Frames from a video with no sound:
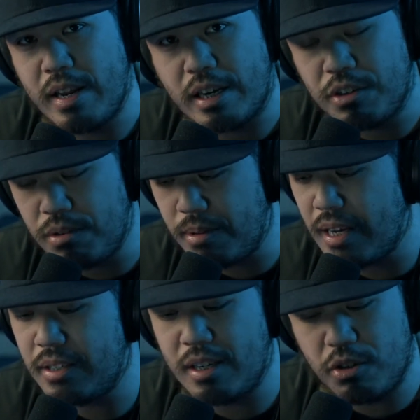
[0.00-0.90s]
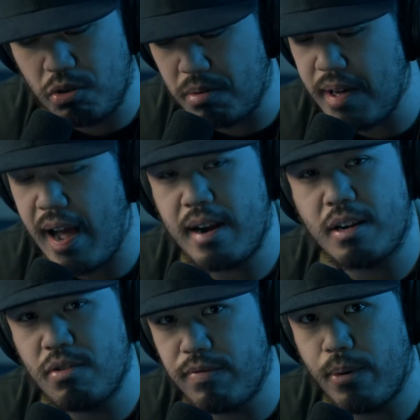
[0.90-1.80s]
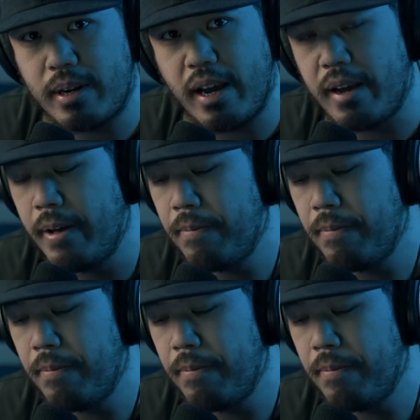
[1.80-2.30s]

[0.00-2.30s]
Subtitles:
and it could do this and it could do that, it could do 4K.